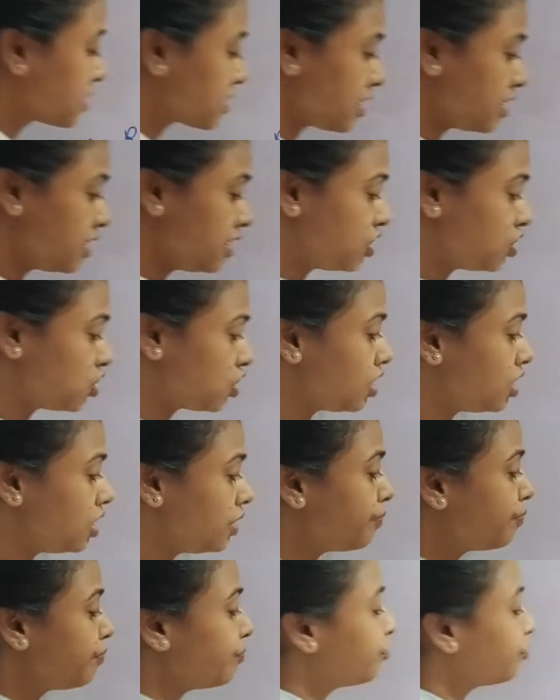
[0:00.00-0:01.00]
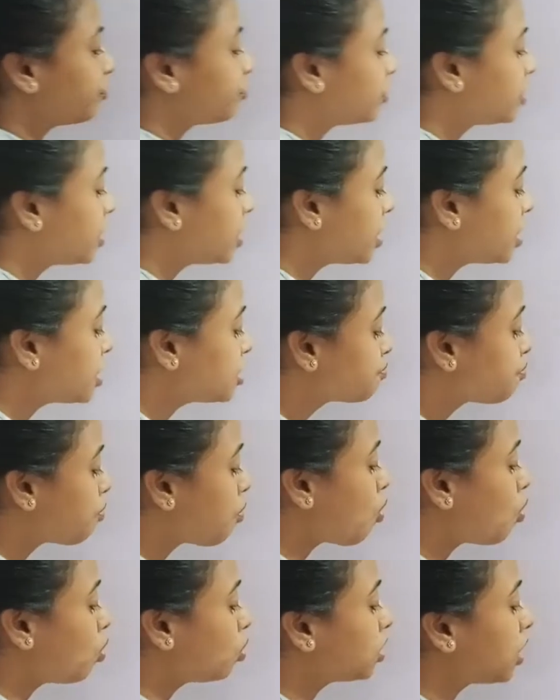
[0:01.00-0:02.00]
condition, these
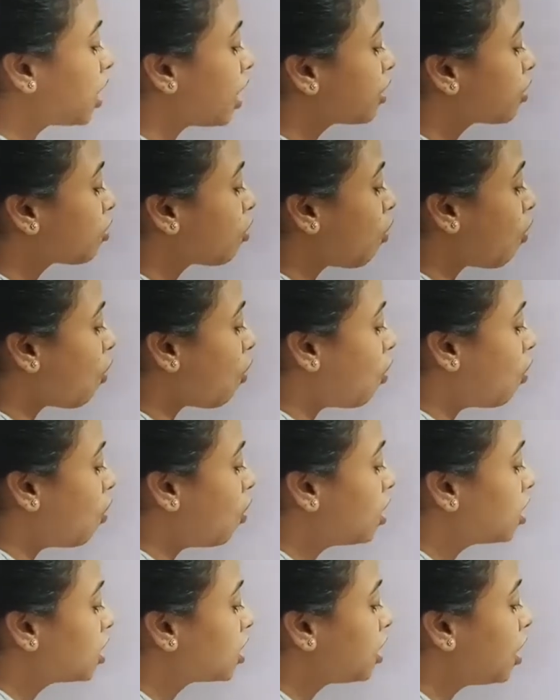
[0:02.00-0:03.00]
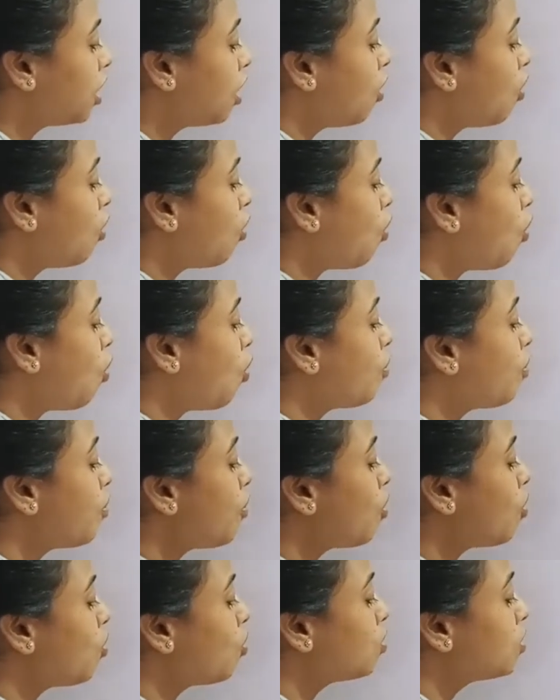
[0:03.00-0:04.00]
both are called
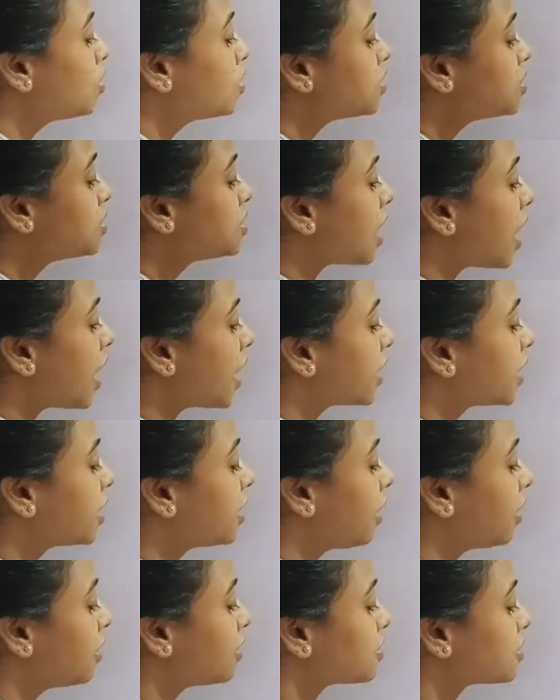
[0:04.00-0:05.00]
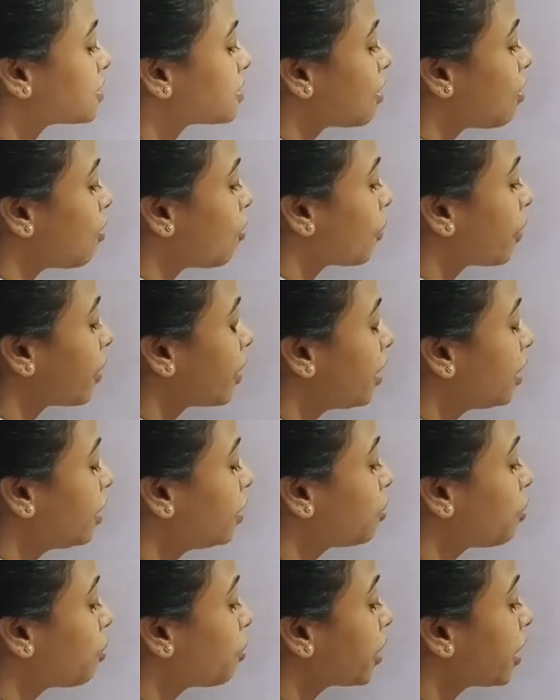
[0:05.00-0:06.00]
homozygous. Okay,
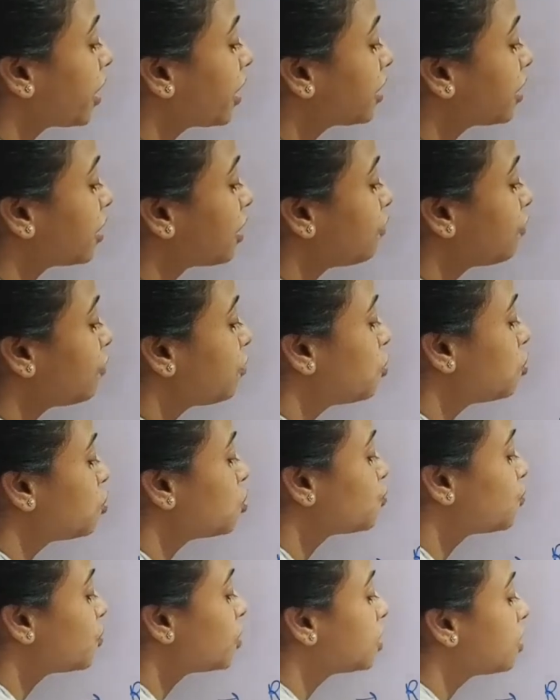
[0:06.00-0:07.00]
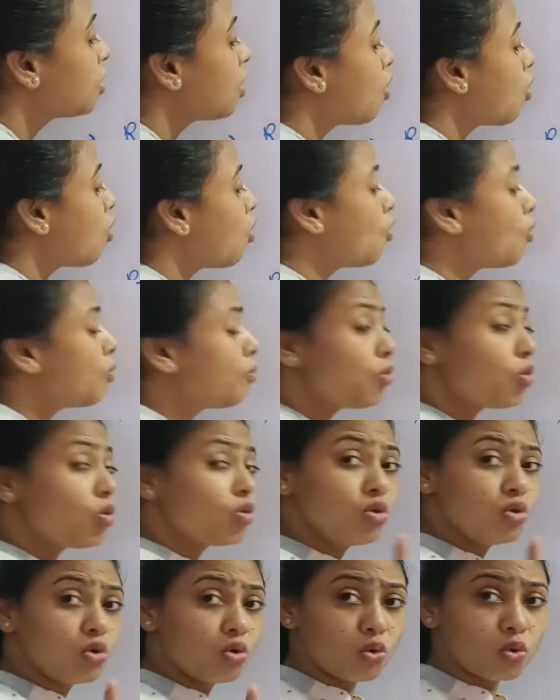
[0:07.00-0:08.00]
don't get confused with
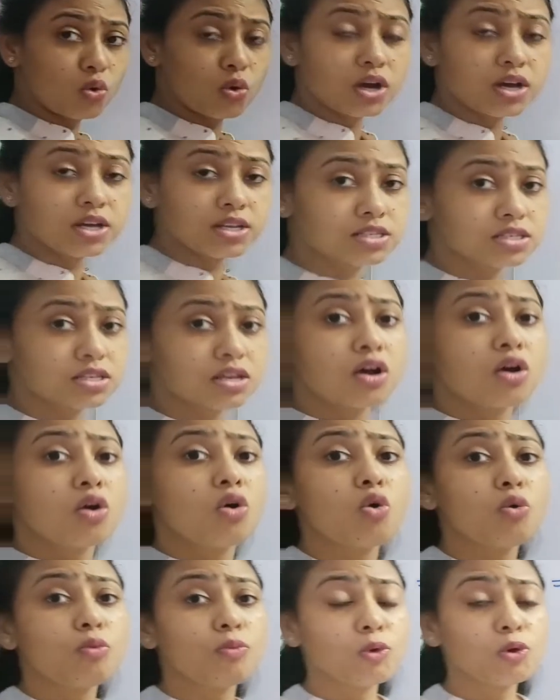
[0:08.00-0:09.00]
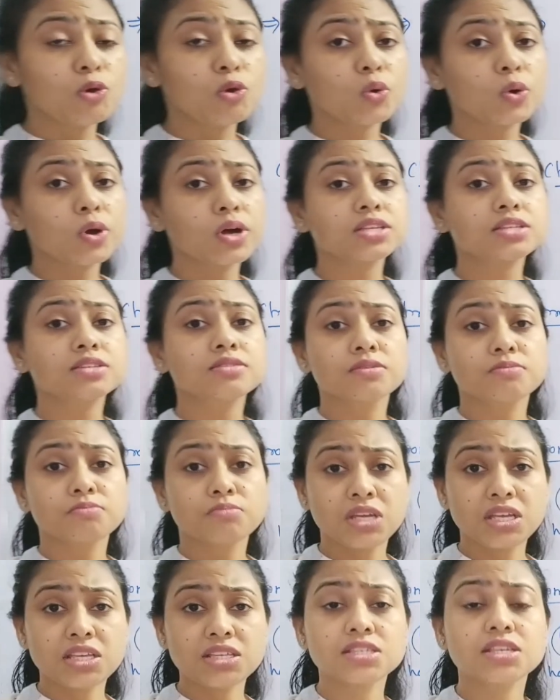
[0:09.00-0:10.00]
homologous. Homologous
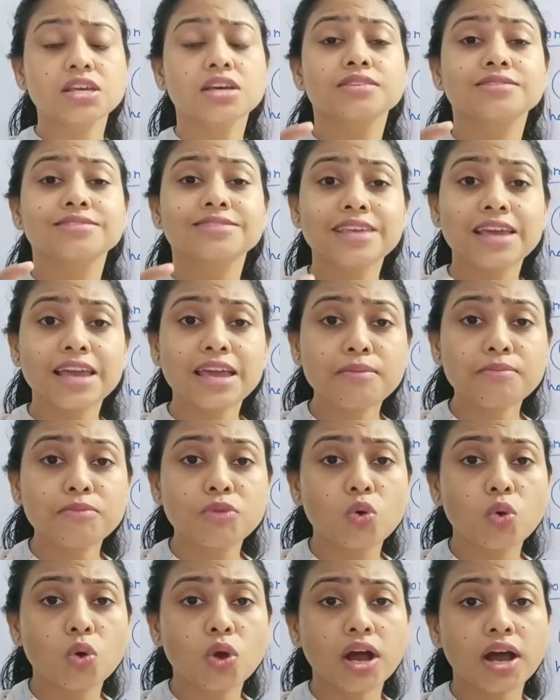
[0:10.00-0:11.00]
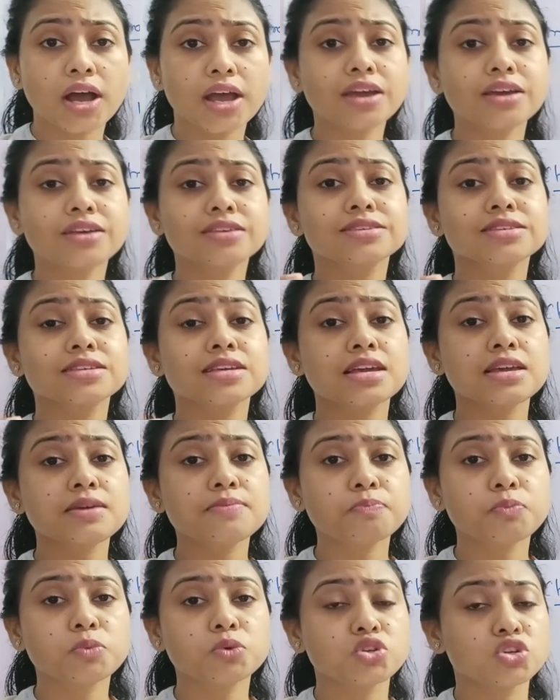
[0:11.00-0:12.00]
means same loci,
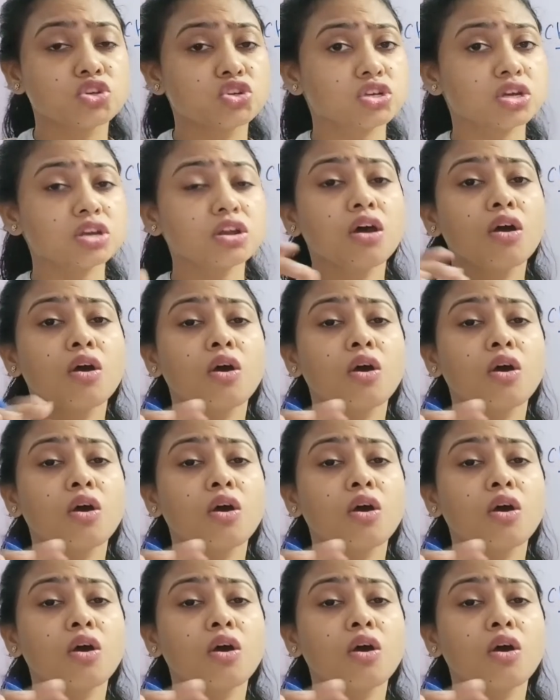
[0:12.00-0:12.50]
same position